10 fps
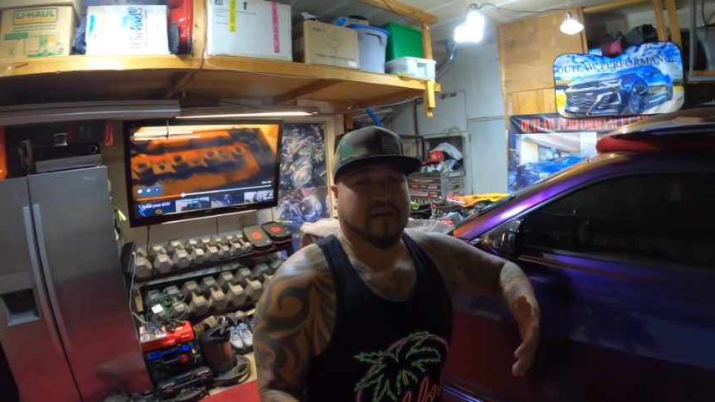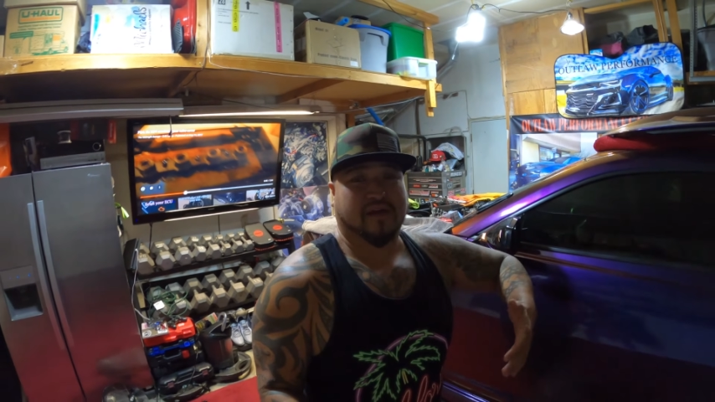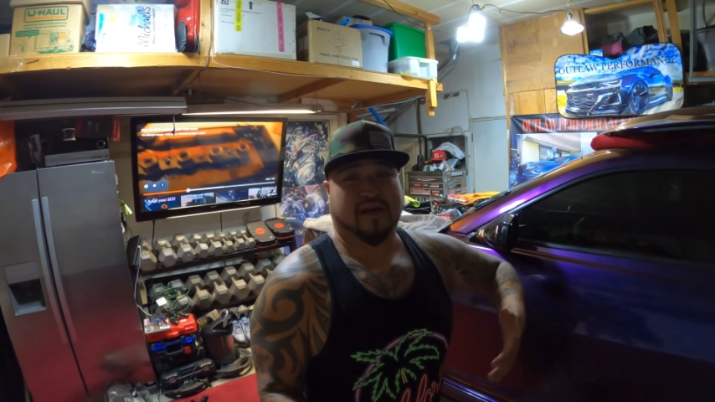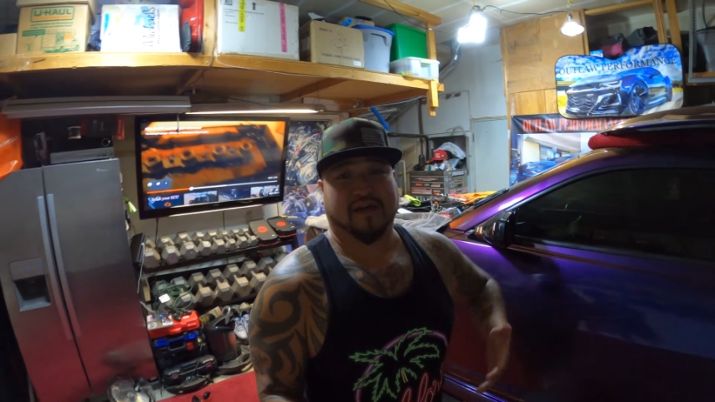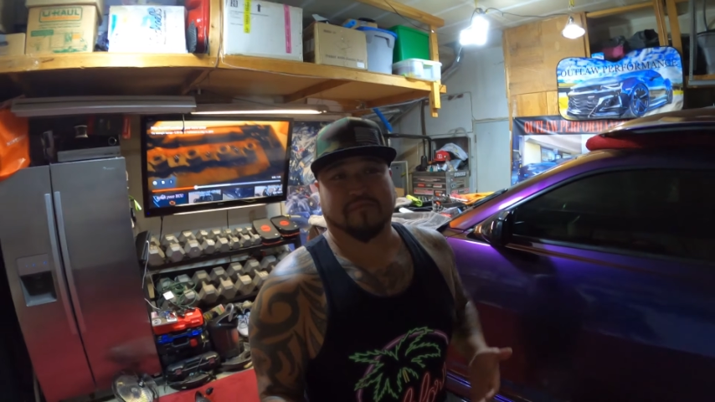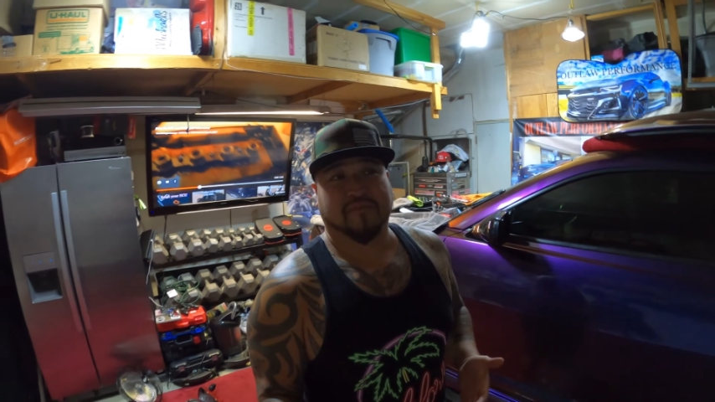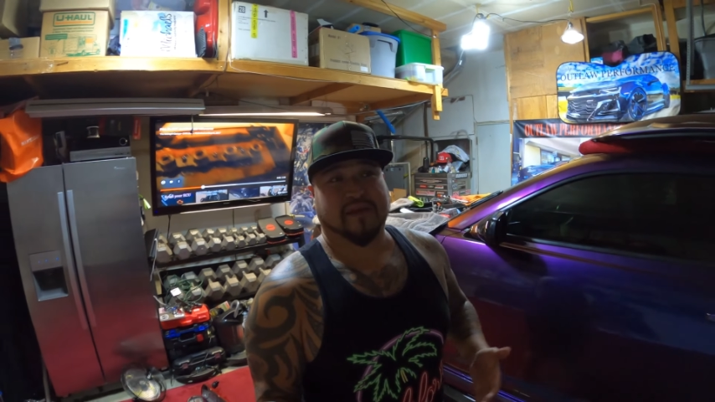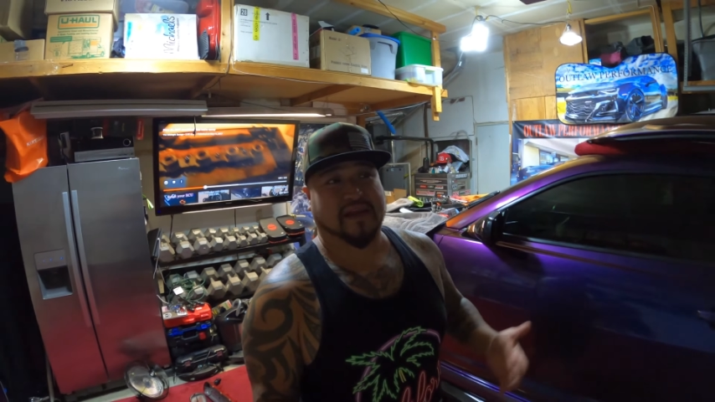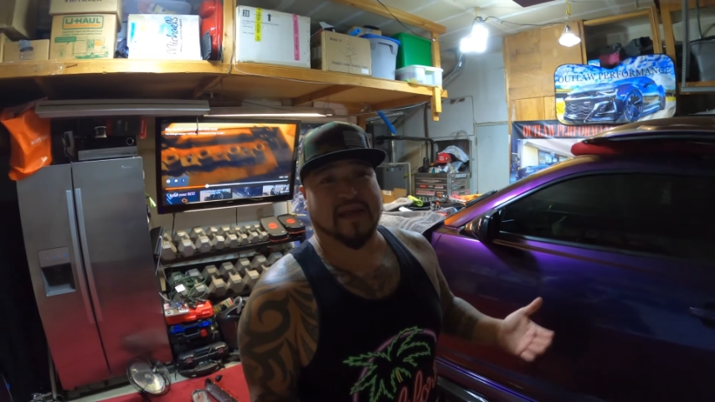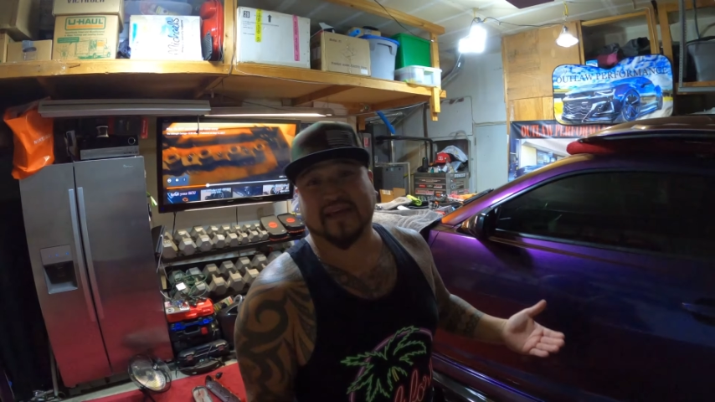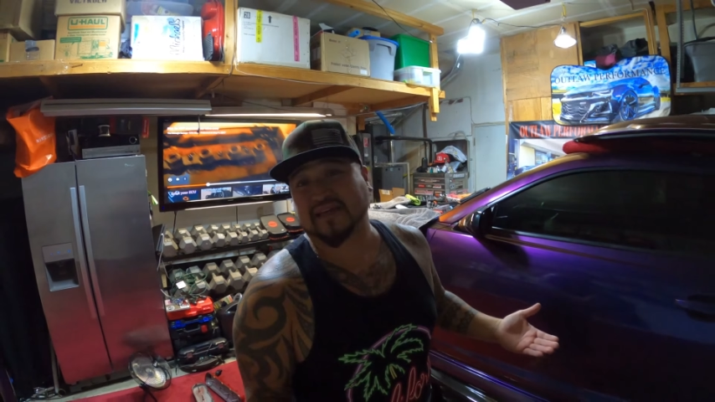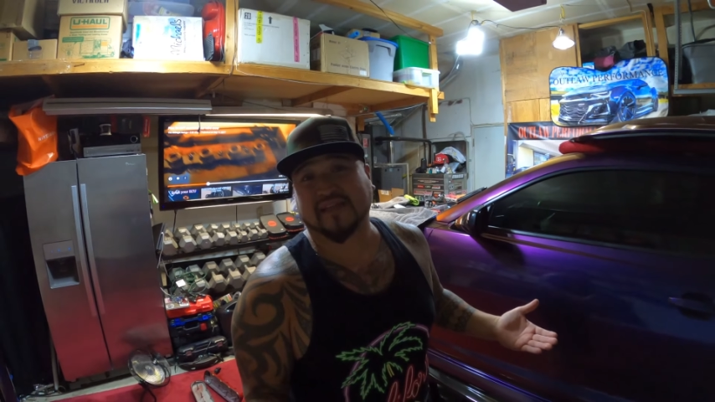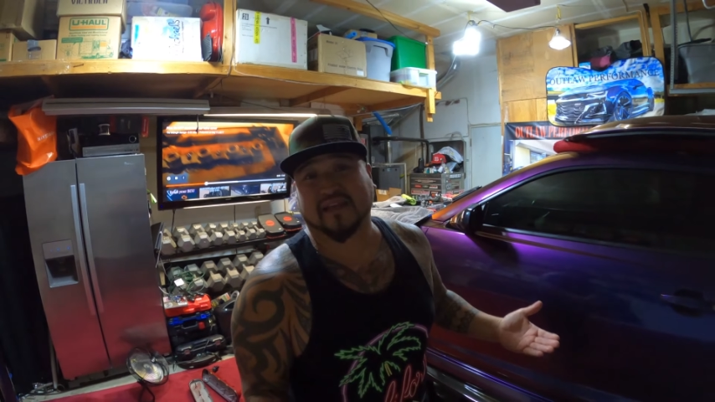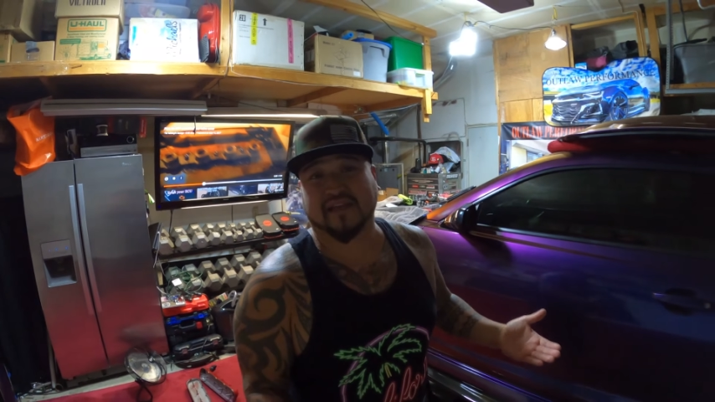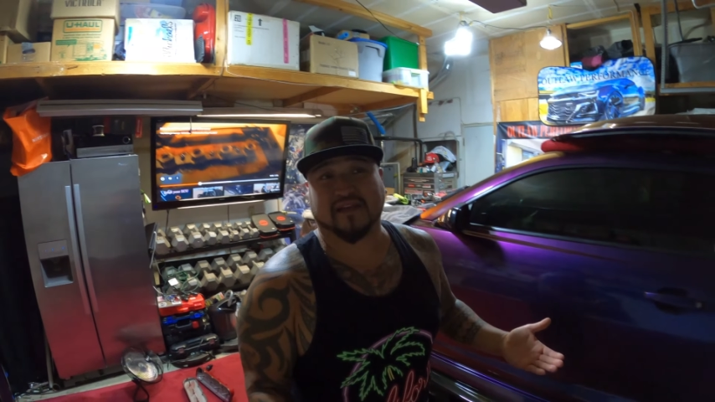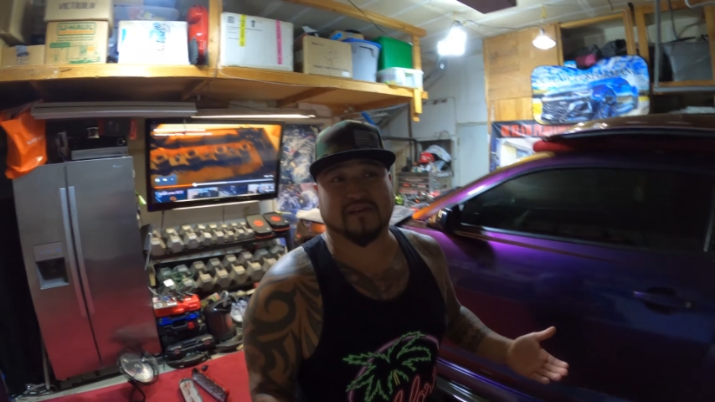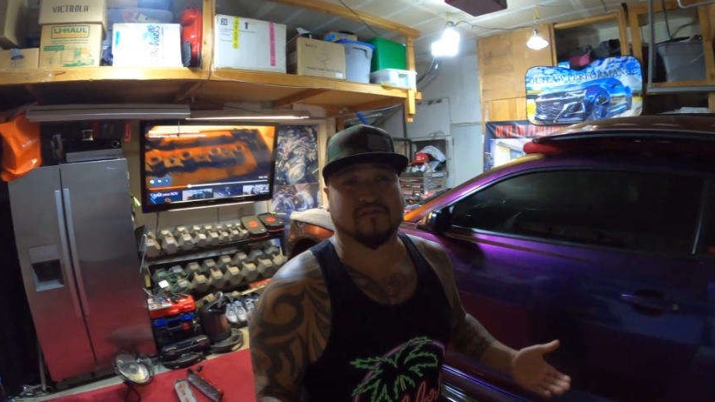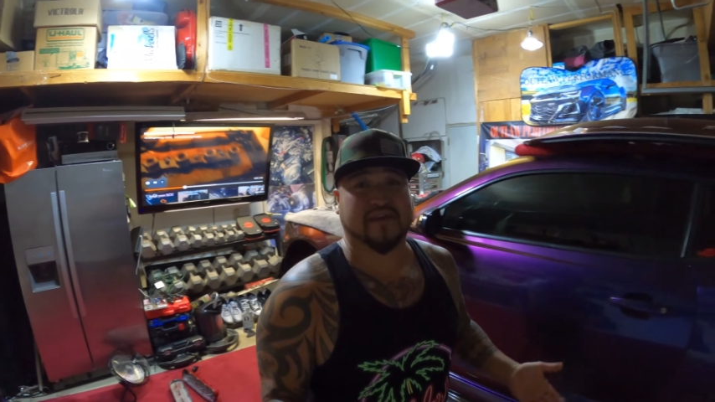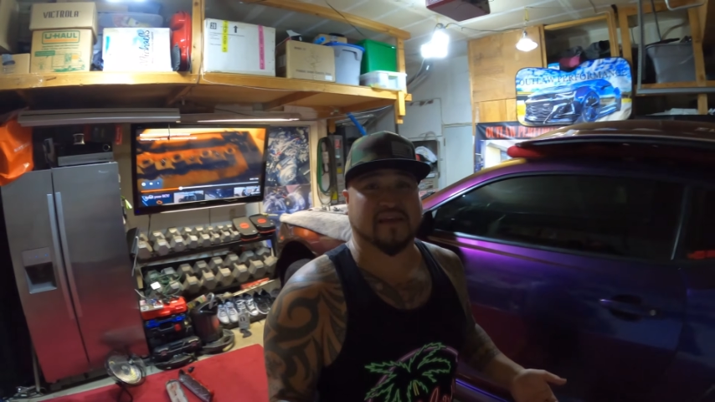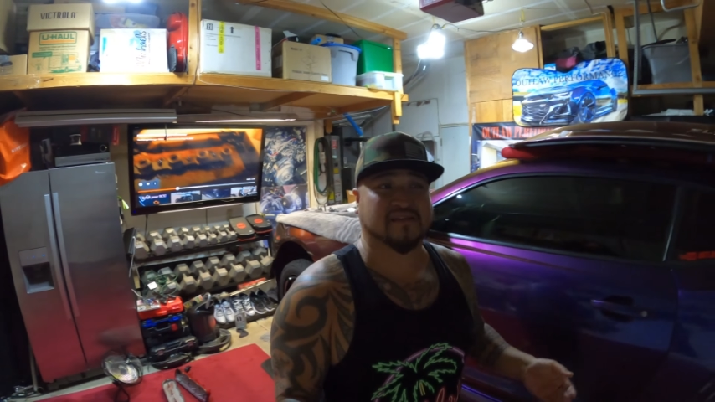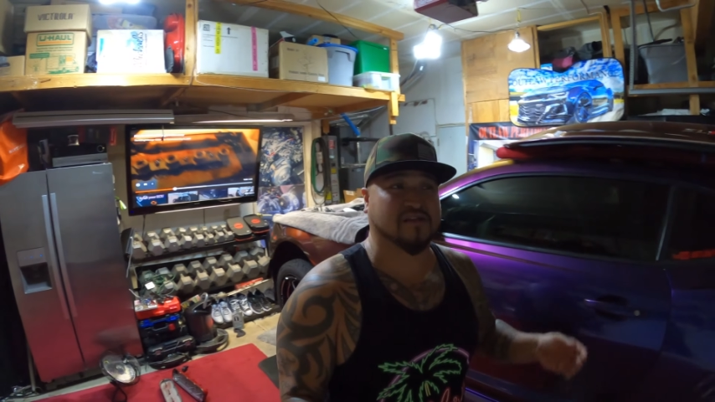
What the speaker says: And I guess they didn't do that.